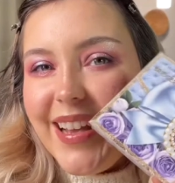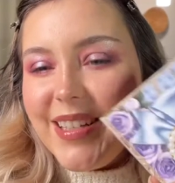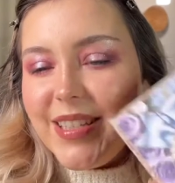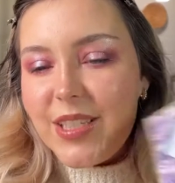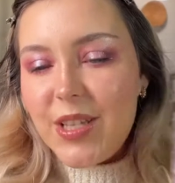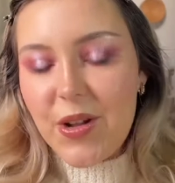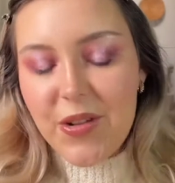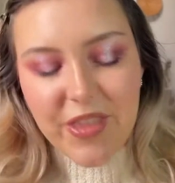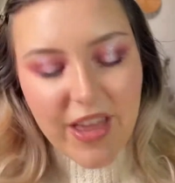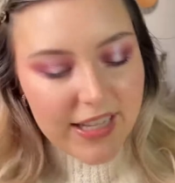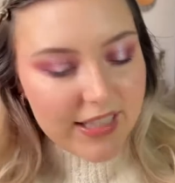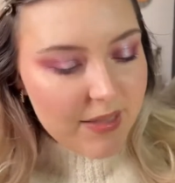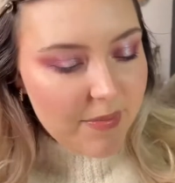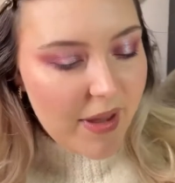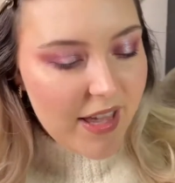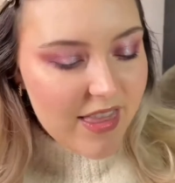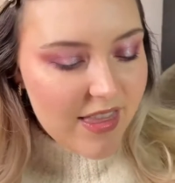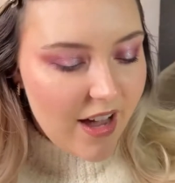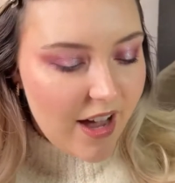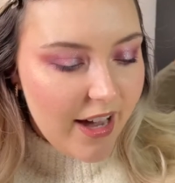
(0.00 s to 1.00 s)
So that's my
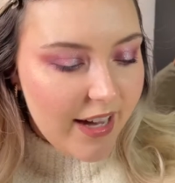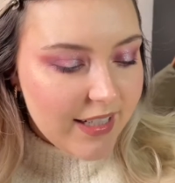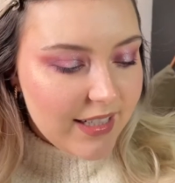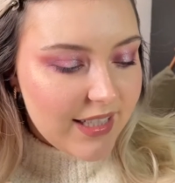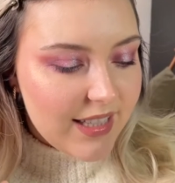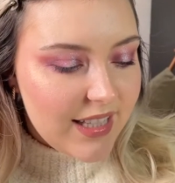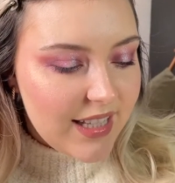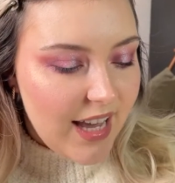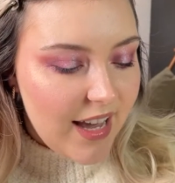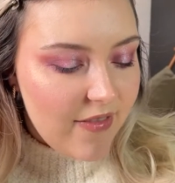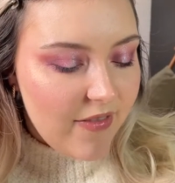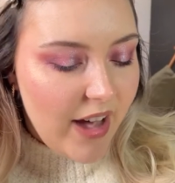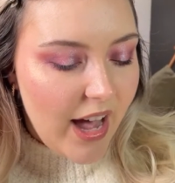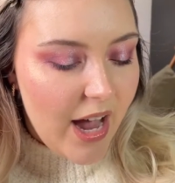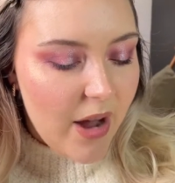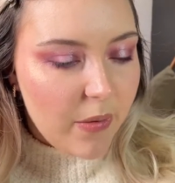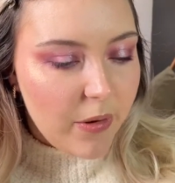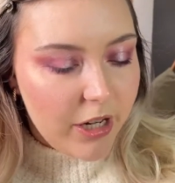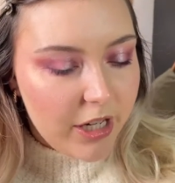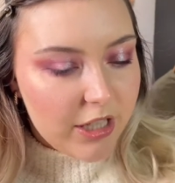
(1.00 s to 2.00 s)
thoughts. If I
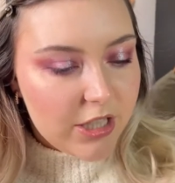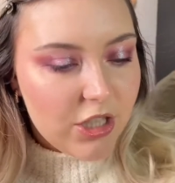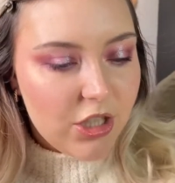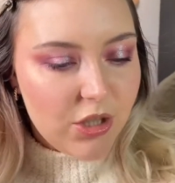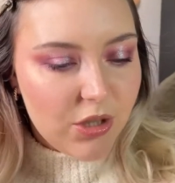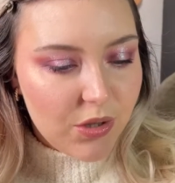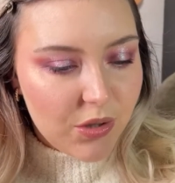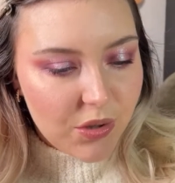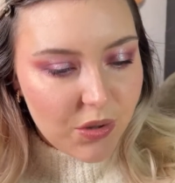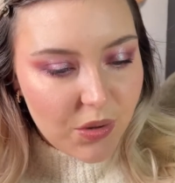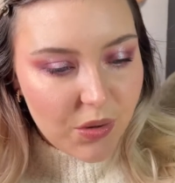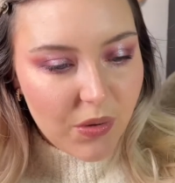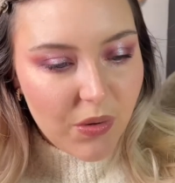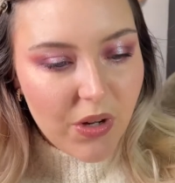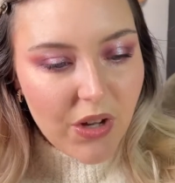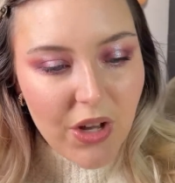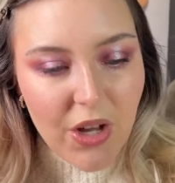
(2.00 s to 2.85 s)
were to